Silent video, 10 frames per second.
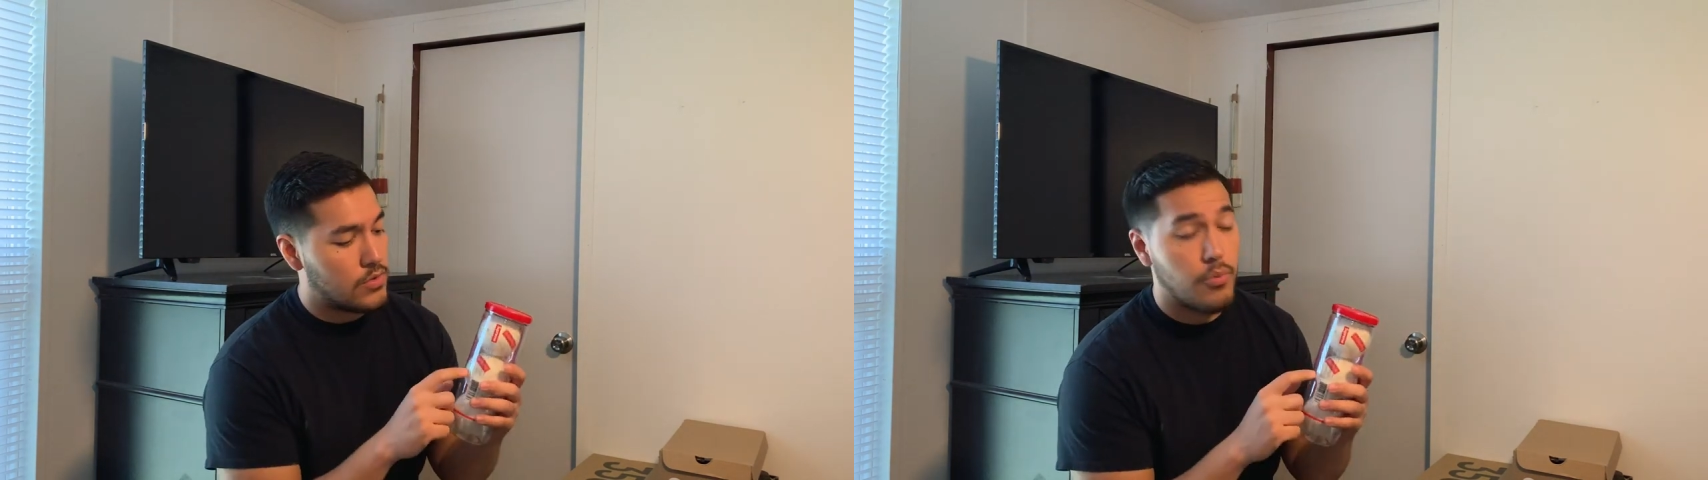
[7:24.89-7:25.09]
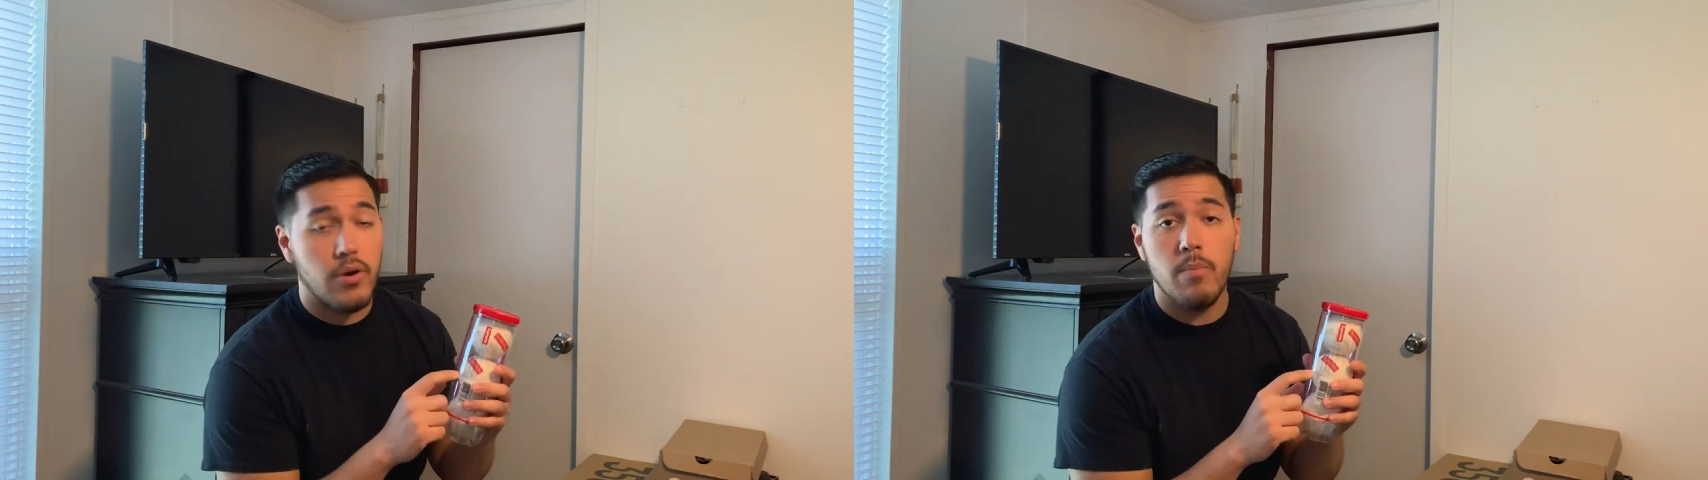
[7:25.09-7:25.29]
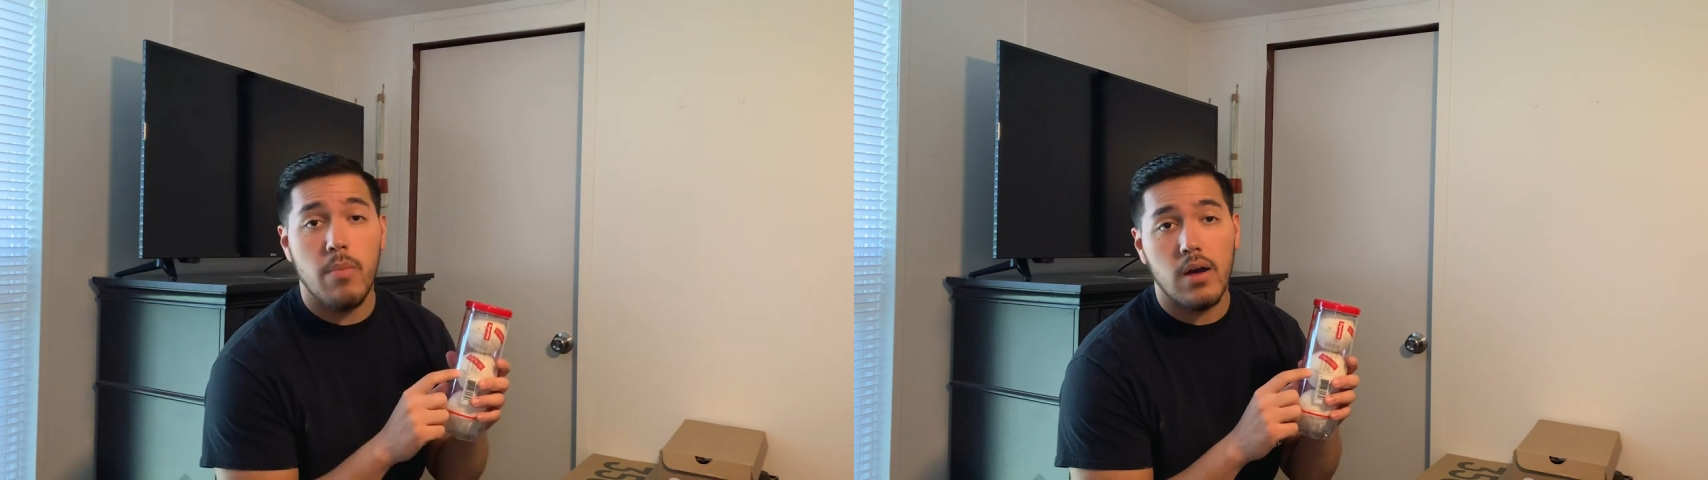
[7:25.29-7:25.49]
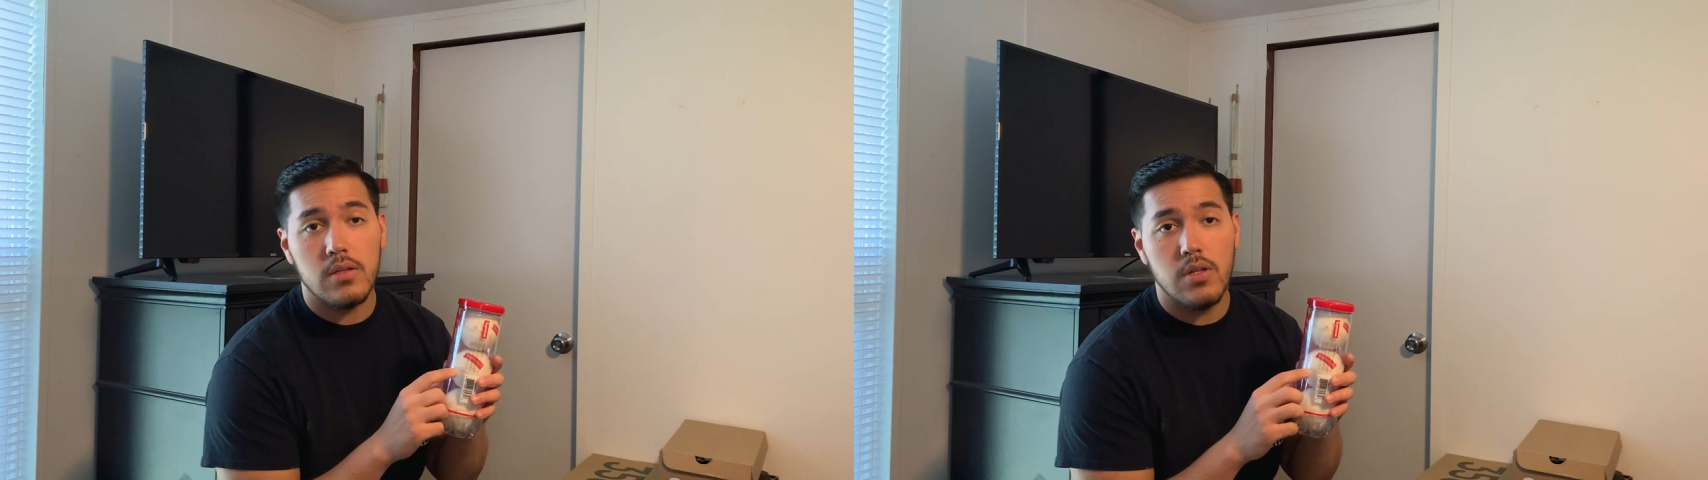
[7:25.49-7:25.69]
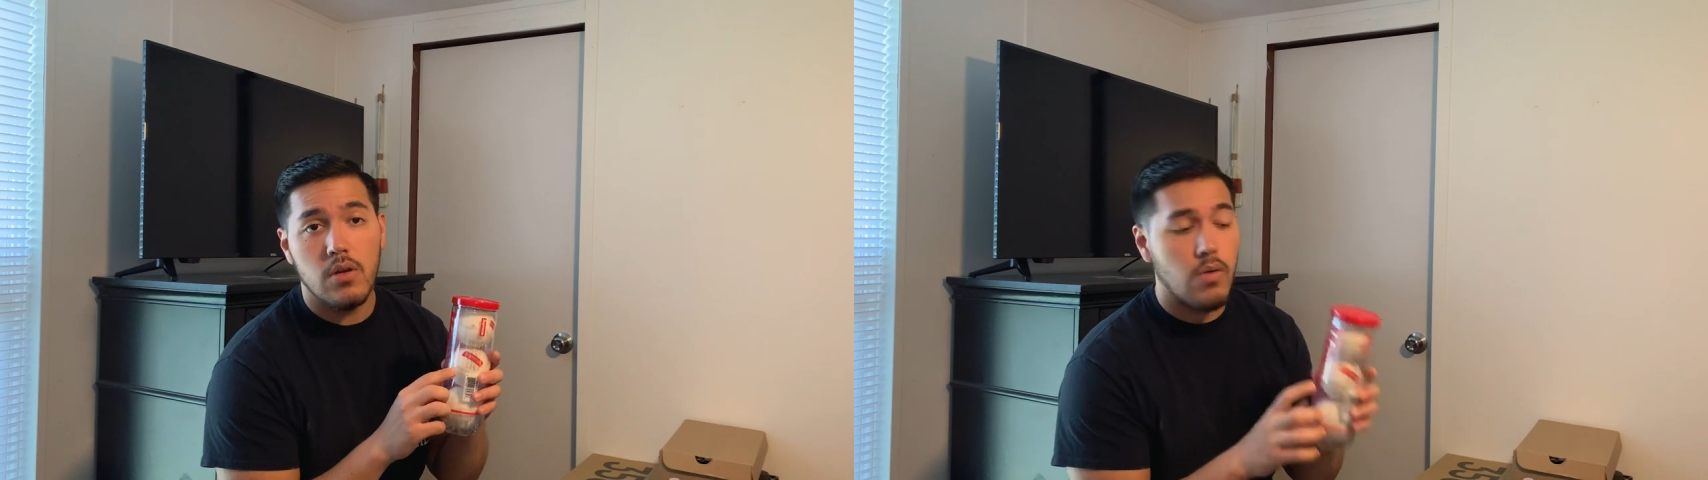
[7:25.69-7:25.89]
Supreme
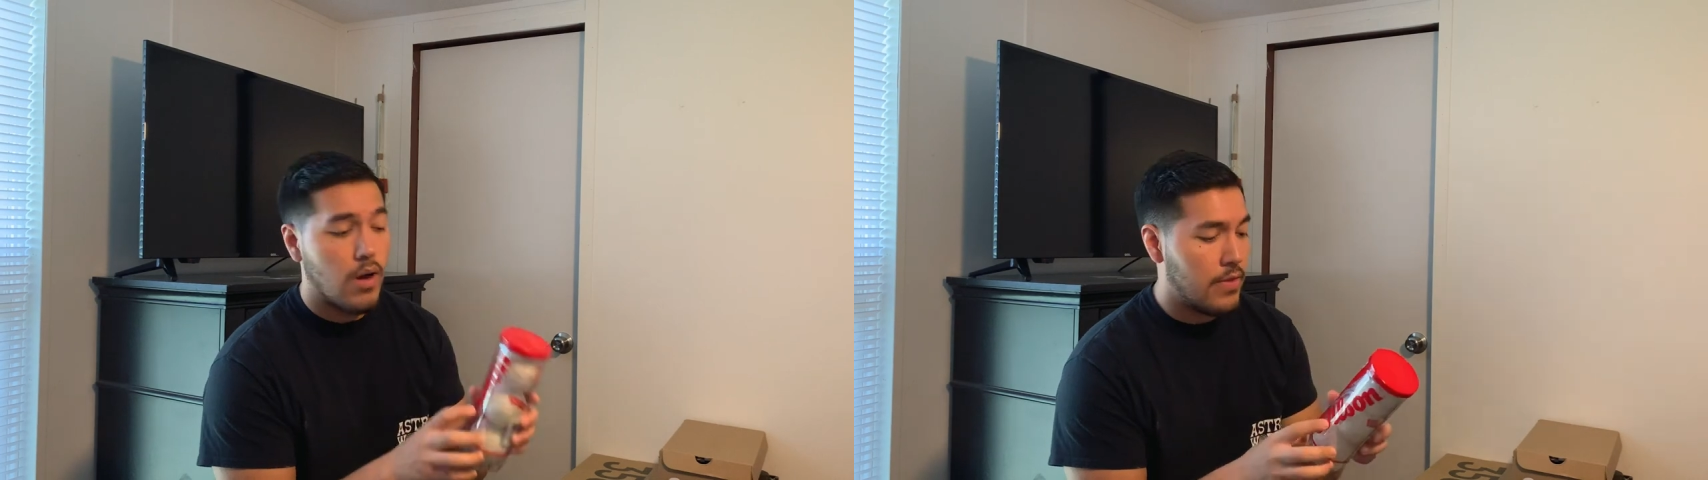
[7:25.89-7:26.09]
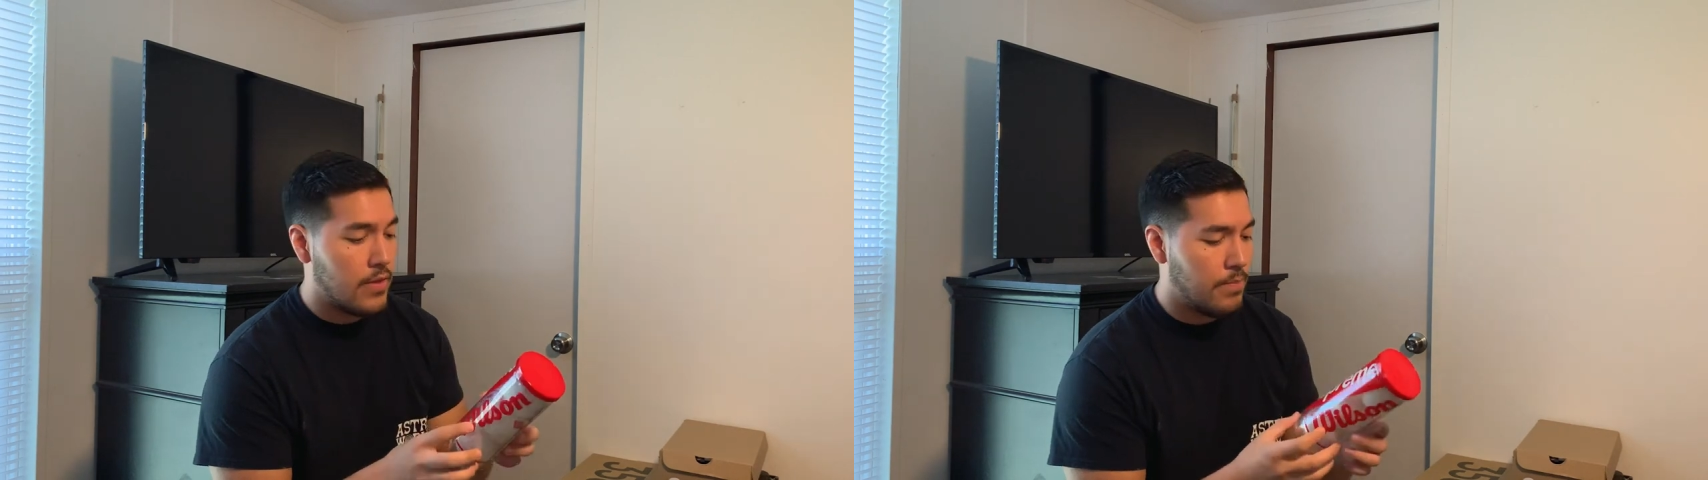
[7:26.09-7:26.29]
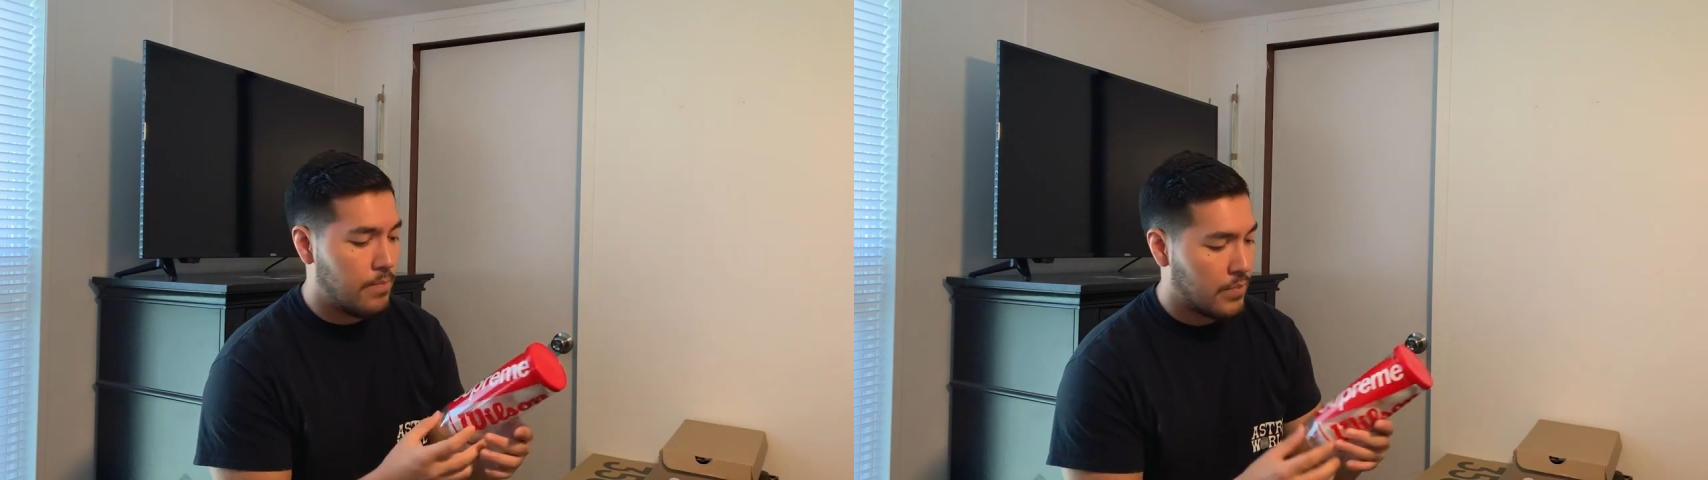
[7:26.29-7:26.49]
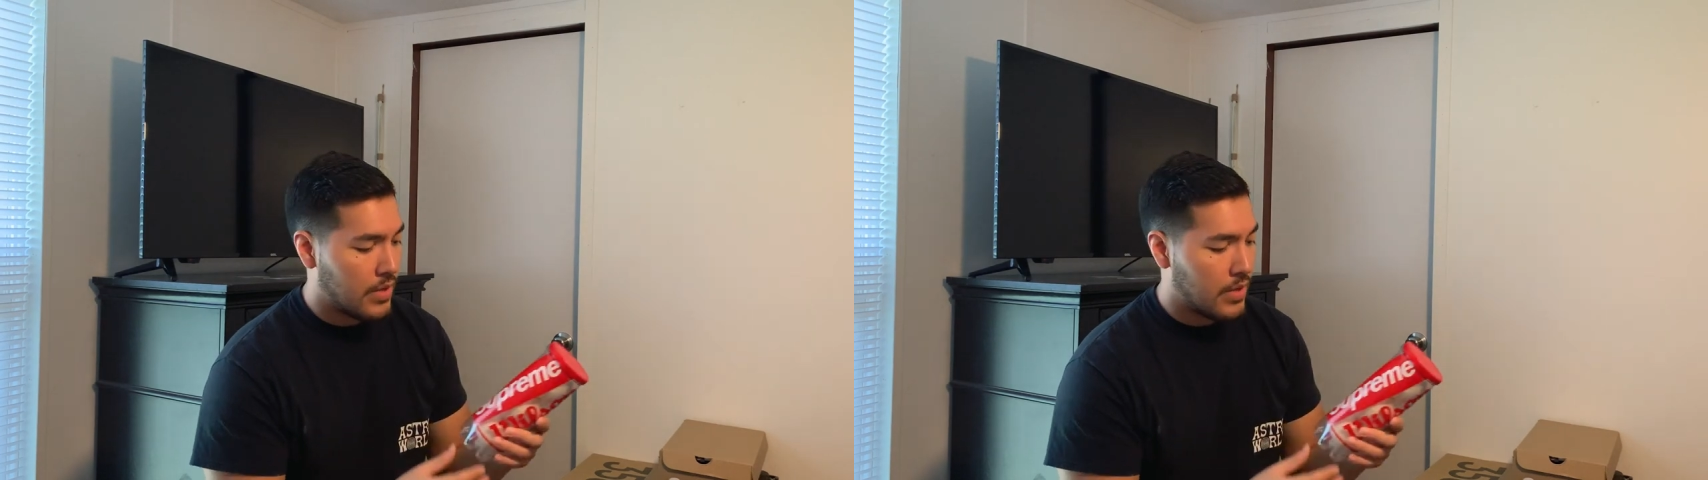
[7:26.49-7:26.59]
box logo on them.